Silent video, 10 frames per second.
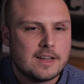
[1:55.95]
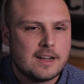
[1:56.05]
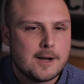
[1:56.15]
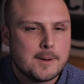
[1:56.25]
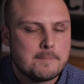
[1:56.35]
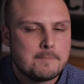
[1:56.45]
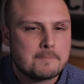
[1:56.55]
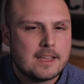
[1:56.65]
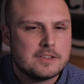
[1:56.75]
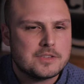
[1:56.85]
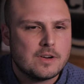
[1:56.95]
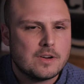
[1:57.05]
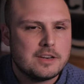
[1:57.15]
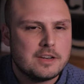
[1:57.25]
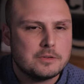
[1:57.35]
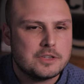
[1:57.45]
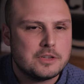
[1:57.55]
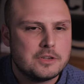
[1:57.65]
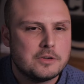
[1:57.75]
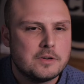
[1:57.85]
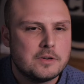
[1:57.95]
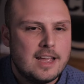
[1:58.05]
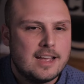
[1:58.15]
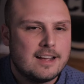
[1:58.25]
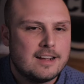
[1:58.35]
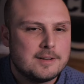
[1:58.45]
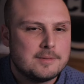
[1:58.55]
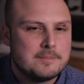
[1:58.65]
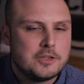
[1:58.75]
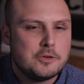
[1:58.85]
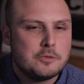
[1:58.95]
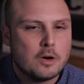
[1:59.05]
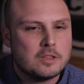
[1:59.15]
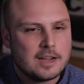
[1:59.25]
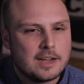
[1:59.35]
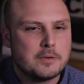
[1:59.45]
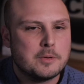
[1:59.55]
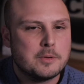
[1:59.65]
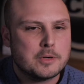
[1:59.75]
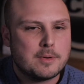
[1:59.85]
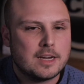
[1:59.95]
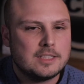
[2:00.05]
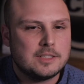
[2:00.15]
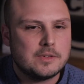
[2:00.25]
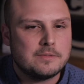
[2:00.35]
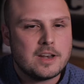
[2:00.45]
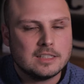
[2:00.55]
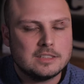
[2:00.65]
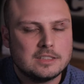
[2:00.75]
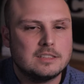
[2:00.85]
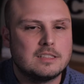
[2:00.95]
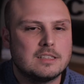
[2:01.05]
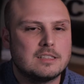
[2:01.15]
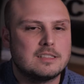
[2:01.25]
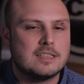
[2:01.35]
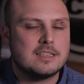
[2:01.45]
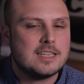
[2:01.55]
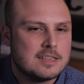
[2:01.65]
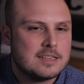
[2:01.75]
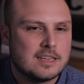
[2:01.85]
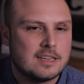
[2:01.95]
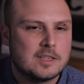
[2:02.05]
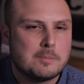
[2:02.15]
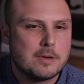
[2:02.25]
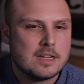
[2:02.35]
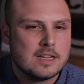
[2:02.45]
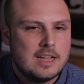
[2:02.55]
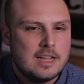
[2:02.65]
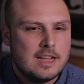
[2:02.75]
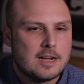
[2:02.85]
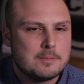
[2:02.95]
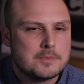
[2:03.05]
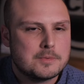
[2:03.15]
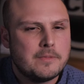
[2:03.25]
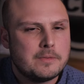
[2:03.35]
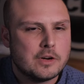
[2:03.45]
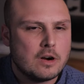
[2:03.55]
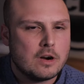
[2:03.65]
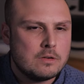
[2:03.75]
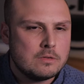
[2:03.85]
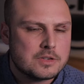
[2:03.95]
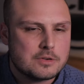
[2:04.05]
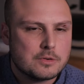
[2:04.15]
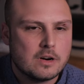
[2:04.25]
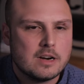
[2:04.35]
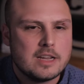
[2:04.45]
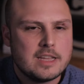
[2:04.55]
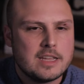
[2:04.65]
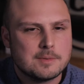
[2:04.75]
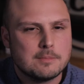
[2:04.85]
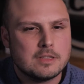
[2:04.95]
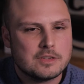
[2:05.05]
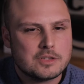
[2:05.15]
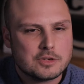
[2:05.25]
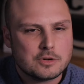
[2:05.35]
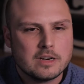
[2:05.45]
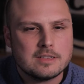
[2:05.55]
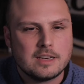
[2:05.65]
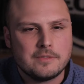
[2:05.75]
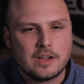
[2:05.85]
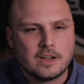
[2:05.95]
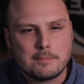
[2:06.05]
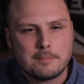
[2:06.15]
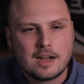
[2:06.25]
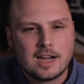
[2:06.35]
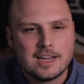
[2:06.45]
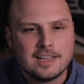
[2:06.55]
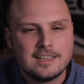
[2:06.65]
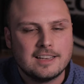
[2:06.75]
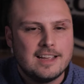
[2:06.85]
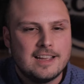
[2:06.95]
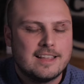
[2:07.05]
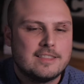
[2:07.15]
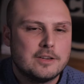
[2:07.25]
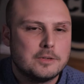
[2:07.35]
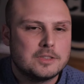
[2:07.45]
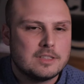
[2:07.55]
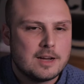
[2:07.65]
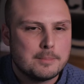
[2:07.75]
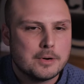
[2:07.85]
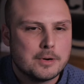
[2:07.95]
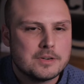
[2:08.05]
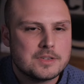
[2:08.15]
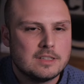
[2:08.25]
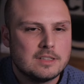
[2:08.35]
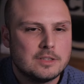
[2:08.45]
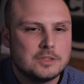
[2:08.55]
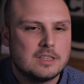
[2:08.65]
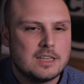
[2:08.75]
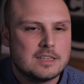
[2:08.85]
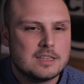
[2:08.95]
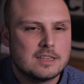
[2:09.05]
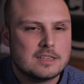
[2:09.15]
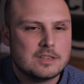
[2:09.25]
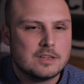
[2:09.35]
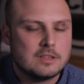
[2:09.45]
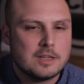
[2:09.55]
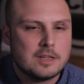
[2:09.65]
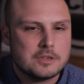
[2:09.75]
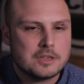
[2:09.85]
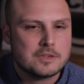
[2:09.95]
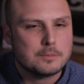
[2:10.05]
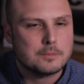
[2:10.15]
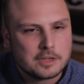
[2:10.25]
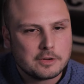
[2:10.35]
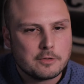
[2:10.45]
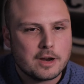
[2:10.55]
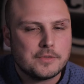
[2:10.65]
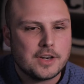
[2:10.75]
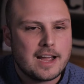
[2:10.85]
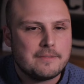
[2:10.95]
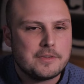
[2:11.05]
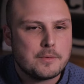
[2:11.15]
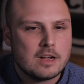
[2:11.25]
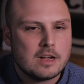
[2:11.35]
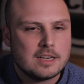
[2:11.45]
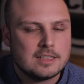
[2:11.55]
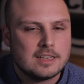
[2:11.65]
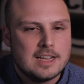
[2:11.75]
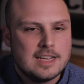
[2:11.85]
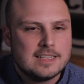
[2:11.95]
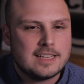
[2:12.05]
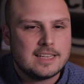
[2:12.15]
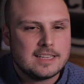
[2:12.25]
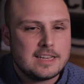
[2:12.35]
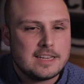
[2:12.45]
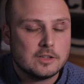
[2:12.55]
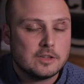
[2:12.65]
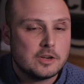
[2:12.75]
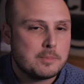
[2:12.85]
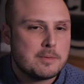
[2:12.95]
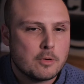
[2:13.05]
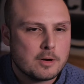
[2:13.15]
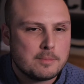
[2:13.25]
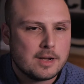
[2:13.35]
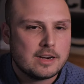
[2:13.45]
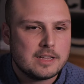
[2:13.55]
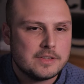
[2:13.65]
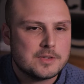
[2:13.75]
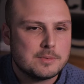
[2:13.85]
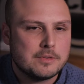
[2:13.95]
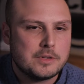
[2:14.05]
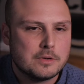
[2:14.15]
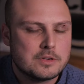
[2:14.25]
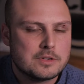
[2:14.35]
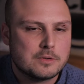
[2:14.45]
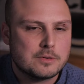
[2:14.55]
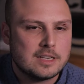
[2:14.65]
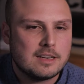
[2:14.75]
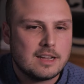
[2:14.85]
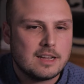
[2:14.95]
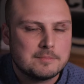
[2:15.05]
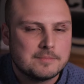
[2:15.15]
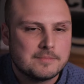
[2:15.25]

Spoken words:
And so I know too, you wrote that from the perspective of not just the statistics, but some of your own story and some of the stories that even come behind those numbers and those statistics. So Glenn, we're just really grateful to have you on and to get to hear a little bit more about even some of your story today.